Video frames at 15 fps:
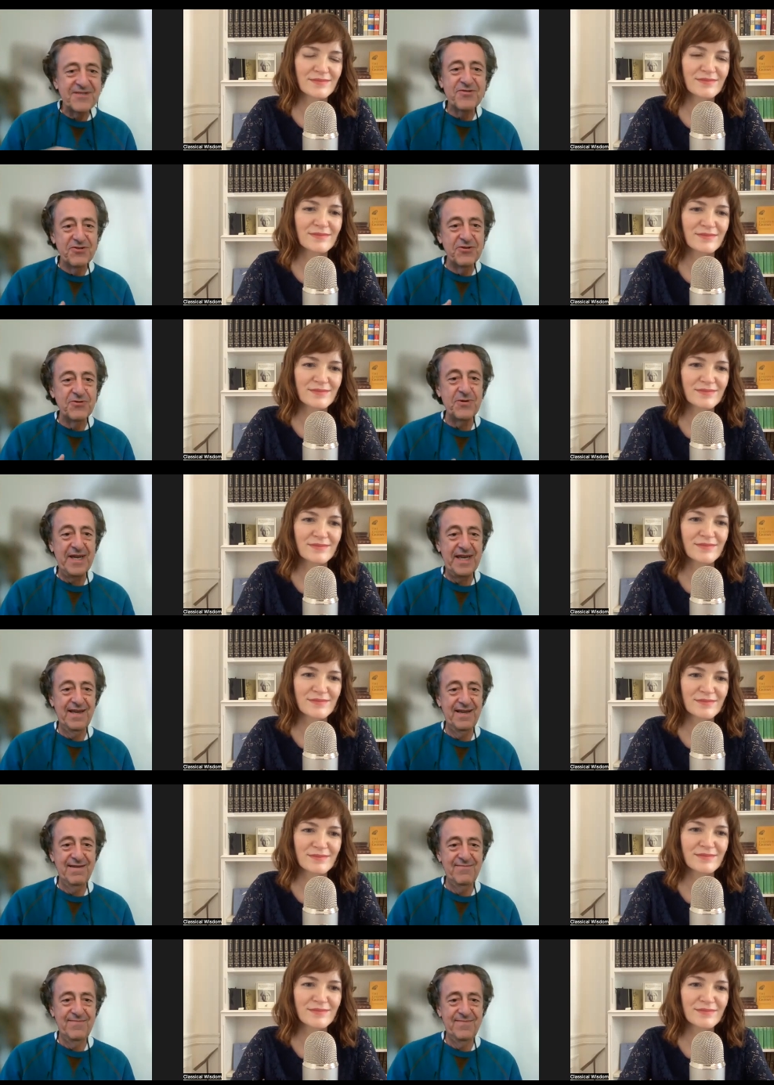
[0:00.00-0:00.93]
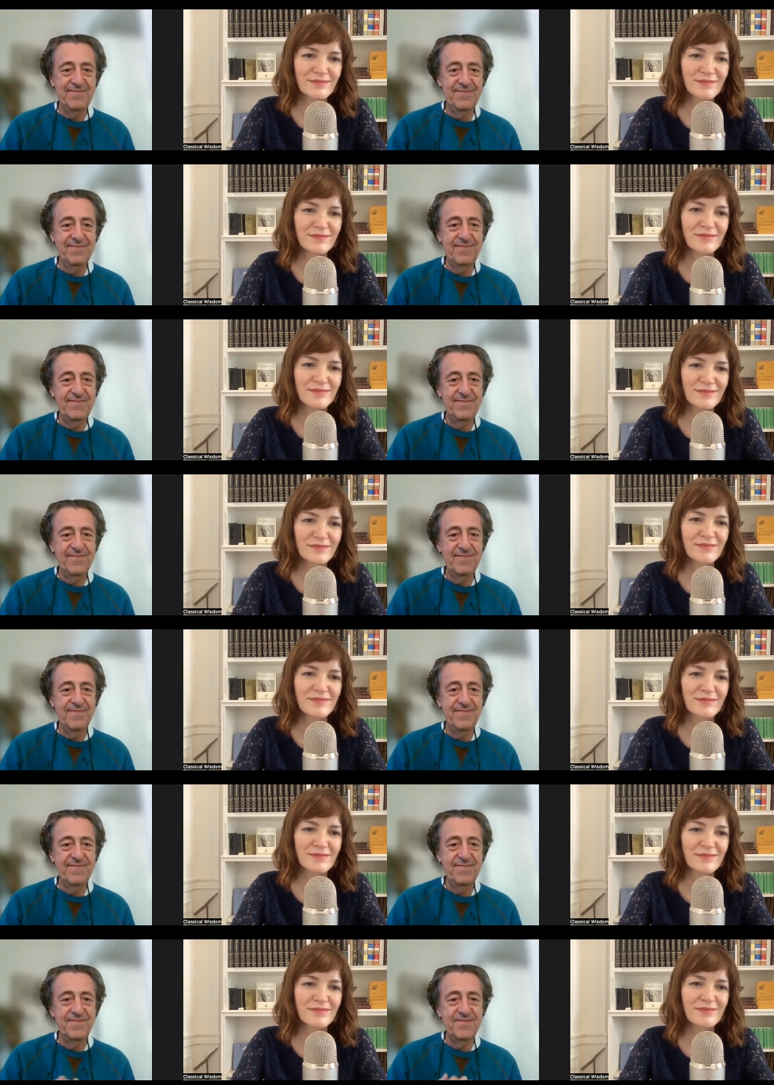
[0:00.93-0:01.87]
Speaker 1: it's doing.
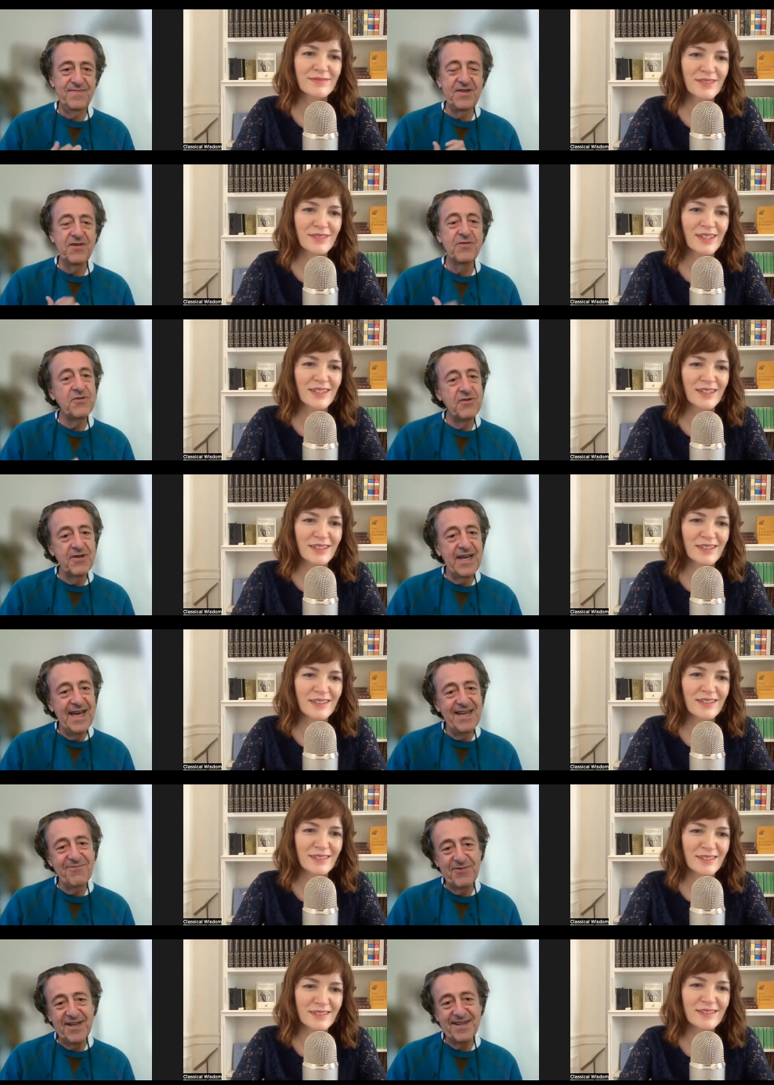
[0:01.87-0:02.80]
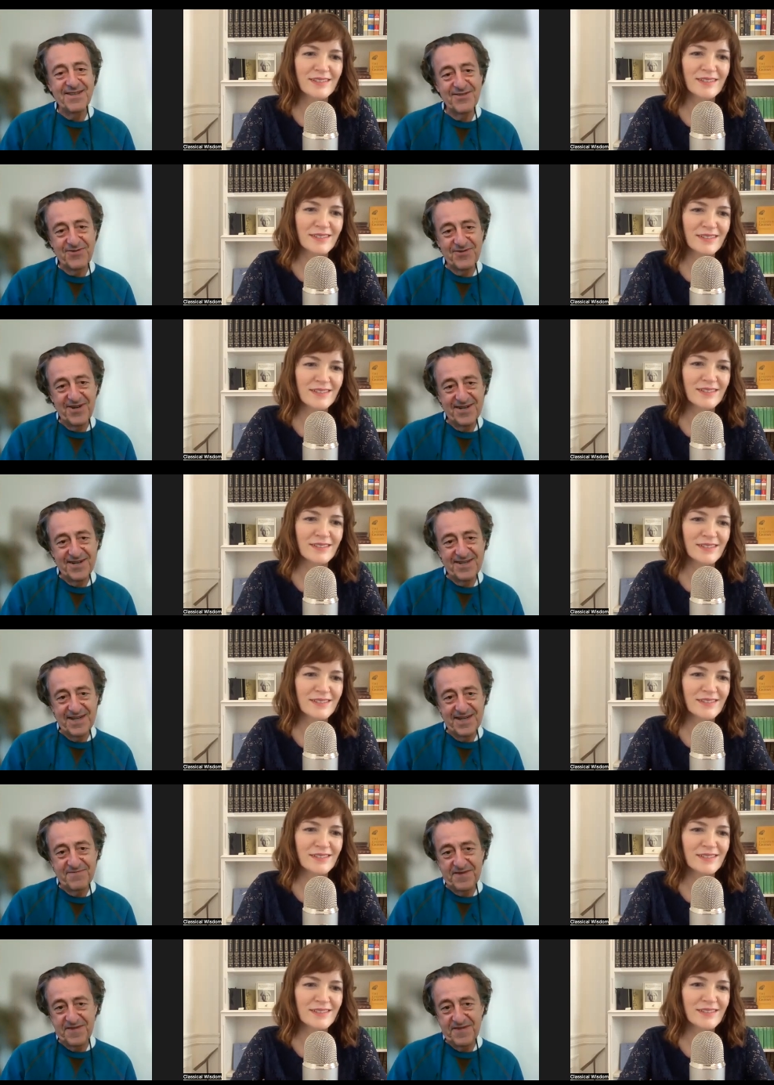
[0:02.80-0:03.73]
So you mm-hmm. can reconstruct
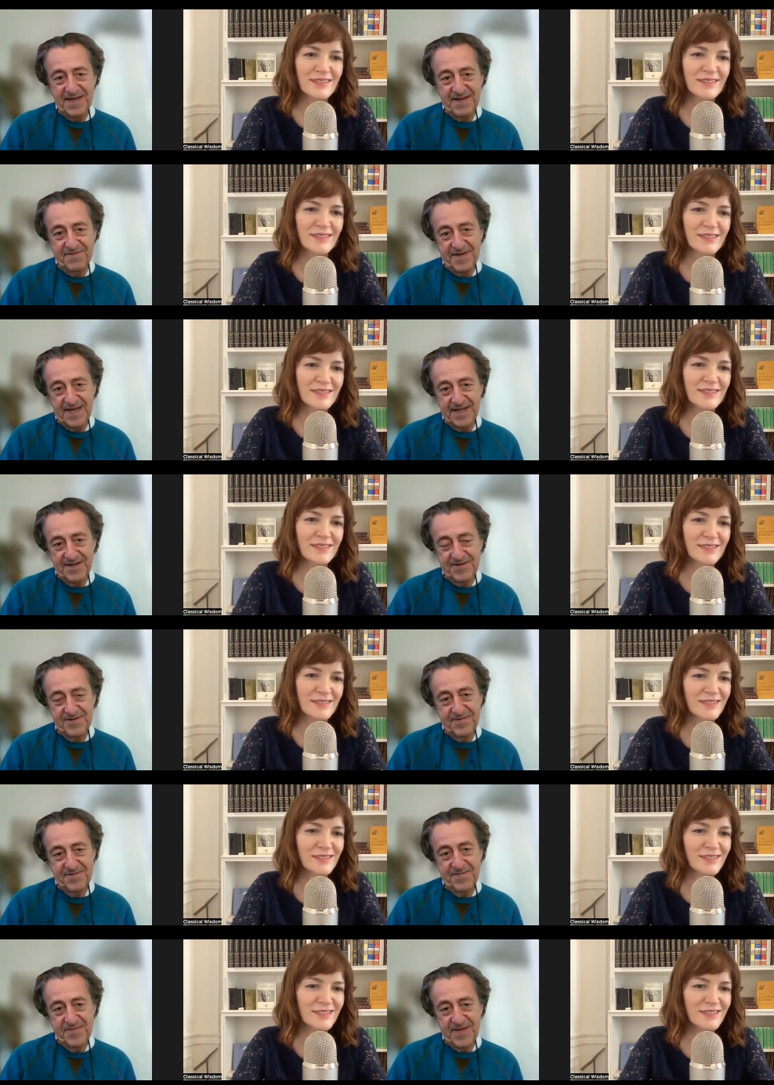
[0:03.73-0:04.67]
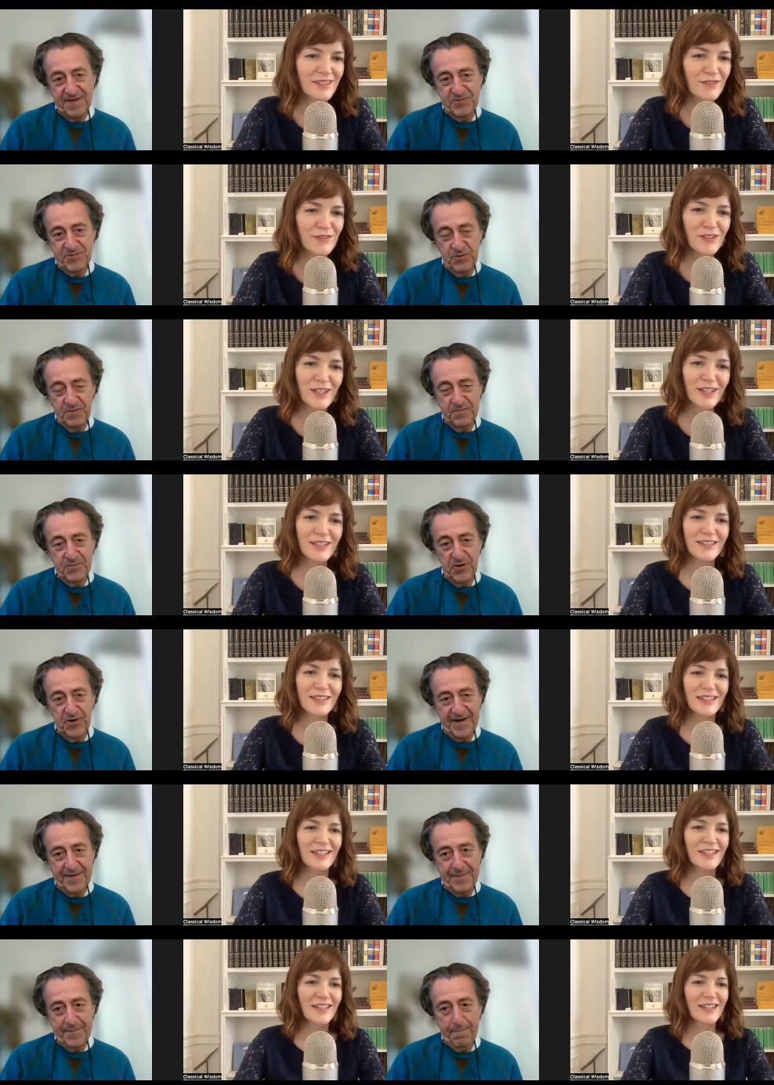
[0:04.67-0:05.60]
after the event. I feel like
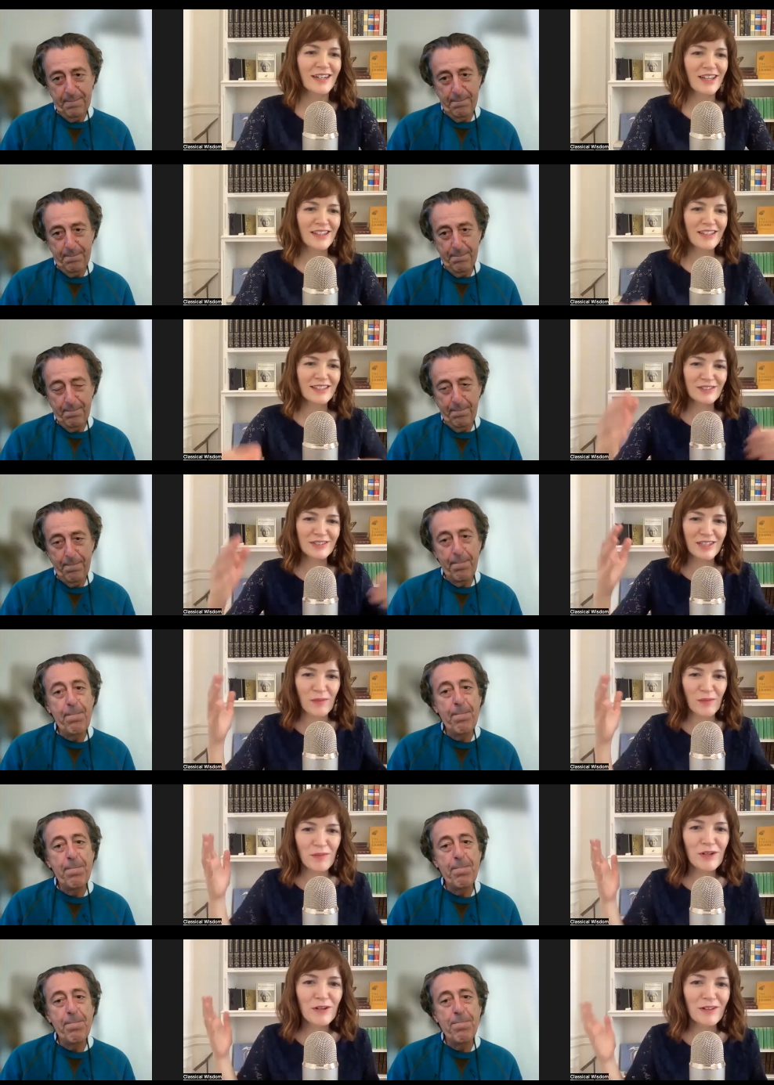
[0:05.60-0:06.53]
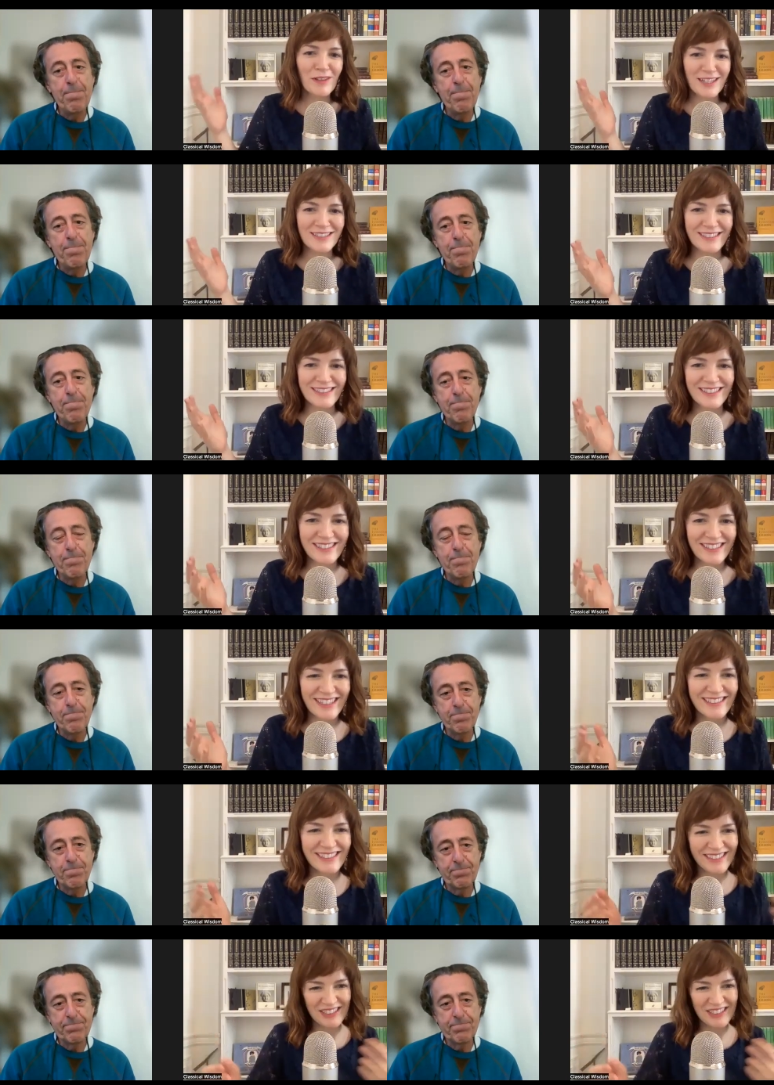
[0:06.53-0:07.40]
Speaker 2: I think there's like a bigger lesson in that